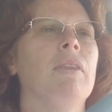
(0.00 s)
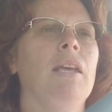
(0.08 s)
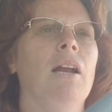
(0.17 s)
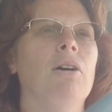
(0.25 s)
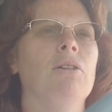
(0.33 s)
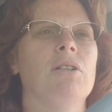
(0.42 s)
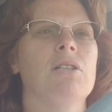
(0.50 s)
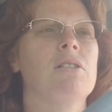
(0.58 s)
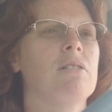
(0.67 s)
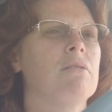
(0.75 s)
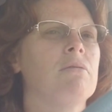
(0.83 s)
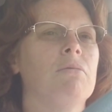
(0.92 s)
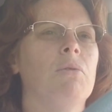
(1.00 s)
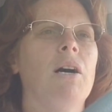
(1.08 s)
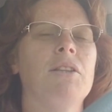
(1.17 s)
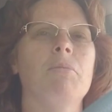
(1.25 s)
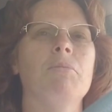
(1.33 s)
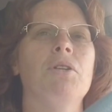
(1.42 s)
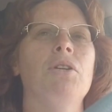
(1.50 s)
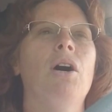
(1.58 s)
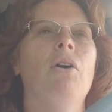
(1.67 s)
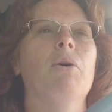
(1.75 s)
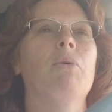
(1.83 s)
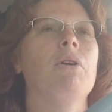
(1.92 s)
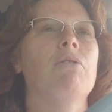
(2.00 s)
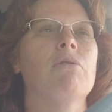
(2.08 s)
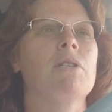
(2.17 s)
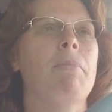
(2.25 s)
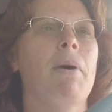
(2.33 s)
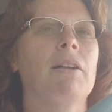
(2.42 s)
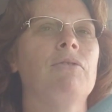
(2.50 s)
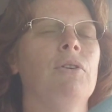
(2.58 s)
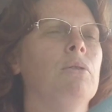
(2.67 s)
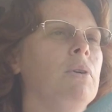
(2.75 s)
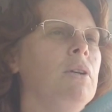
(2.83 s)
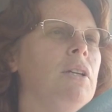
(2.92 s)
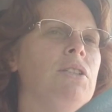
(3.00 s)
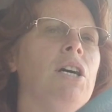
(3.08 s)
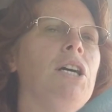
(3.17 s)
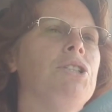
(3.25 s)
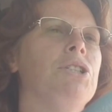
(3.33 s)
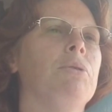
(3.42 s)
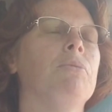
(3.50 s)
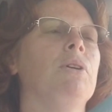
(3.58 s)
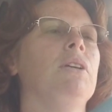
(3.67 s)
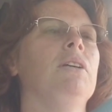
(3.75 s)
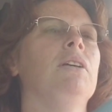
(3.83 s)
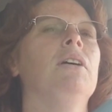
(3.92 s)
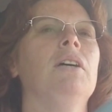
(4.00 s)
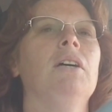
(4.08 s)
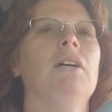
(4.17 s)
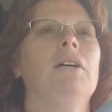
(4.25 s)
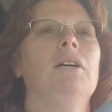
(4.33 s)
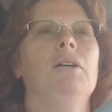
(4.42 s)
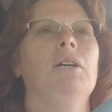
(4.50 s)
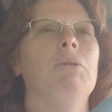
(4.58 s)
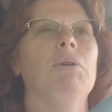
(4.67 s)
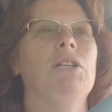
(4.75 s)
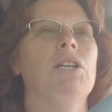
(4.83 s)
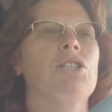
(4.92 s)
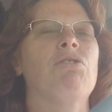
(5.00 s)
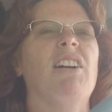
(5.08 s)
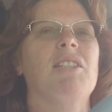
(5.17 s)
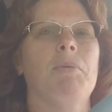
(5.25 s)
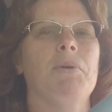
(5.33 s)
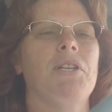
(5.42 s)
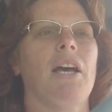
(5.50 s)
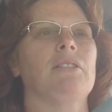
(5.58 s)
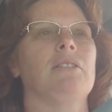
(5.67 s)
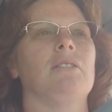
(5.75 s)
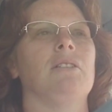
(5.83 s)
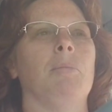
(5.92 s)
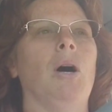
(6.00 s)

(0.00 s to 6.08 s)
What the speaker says: You know, just want them to know that we were respectful. We didn't touch him. We just tried to protect the